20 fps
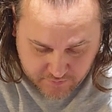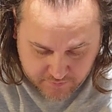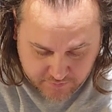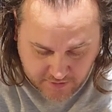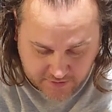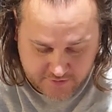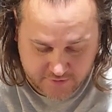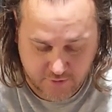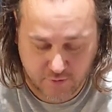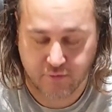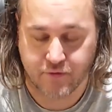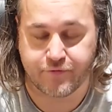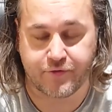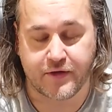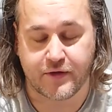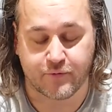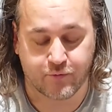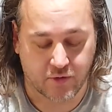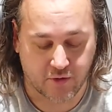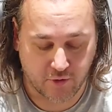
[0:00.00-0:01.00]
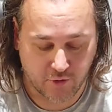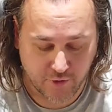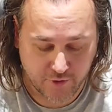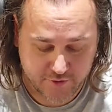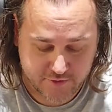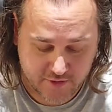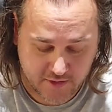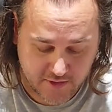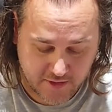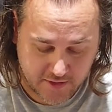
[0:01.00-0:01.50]
So that's the only thing you want to
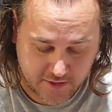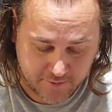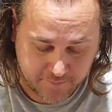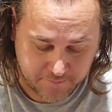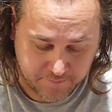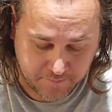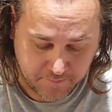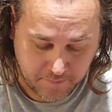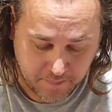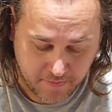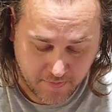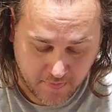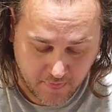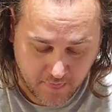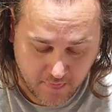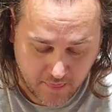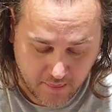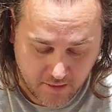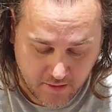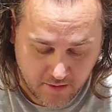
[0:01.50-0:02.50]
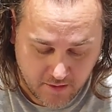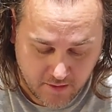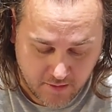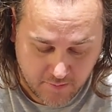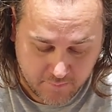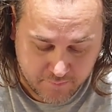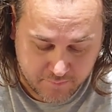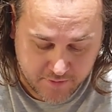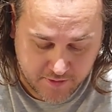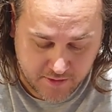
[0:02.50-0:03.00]
learn today.
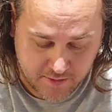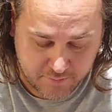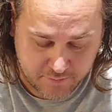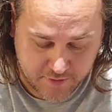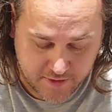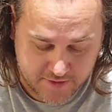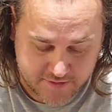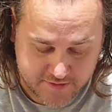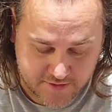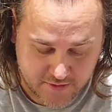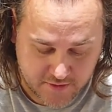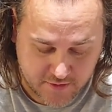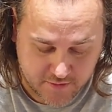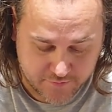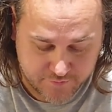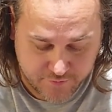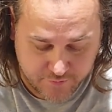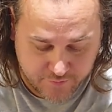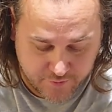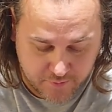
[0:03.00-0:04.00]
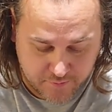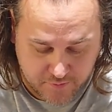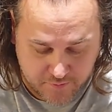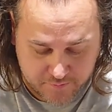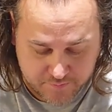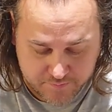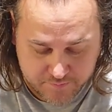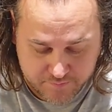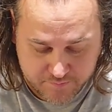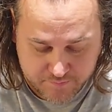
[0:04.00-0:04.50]
Peel plastic off
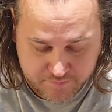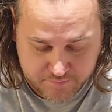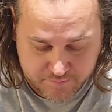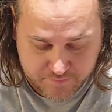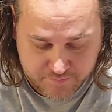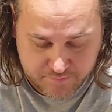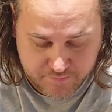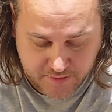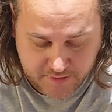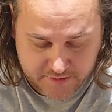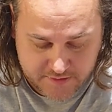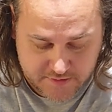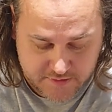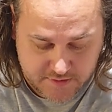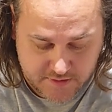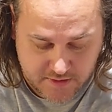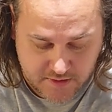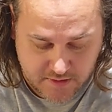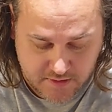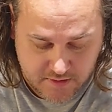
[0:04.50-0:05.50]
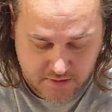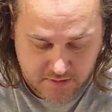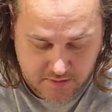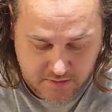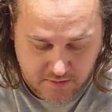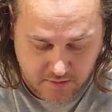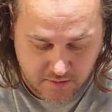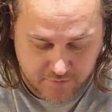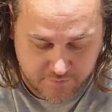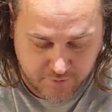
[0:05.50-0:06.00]
thermal pastes,
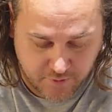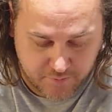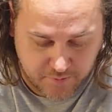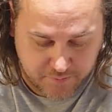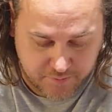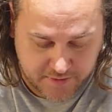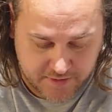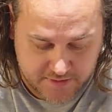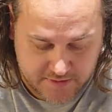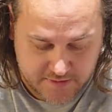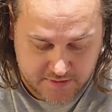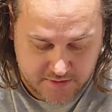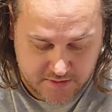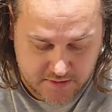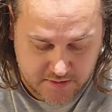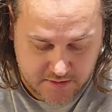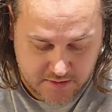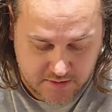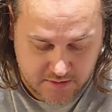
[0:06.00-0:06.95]
thermal pads.